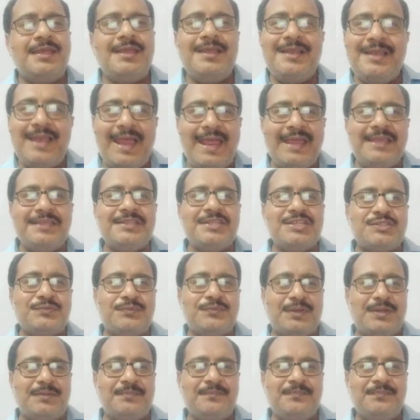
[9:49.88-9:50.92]
Like this
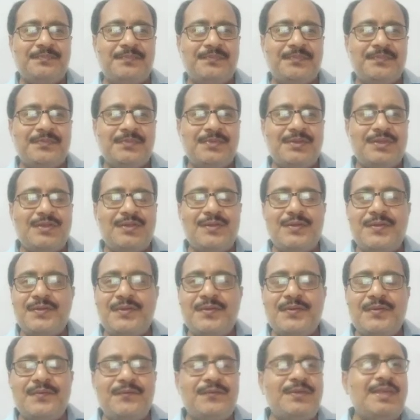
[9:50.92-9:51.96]
one.
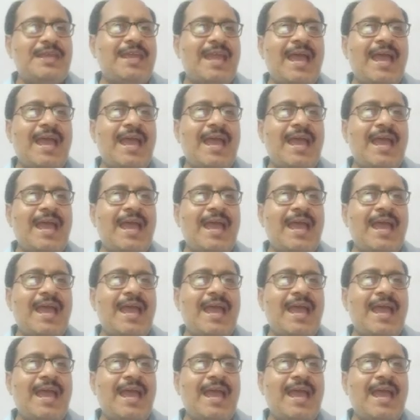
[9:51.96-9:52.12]
We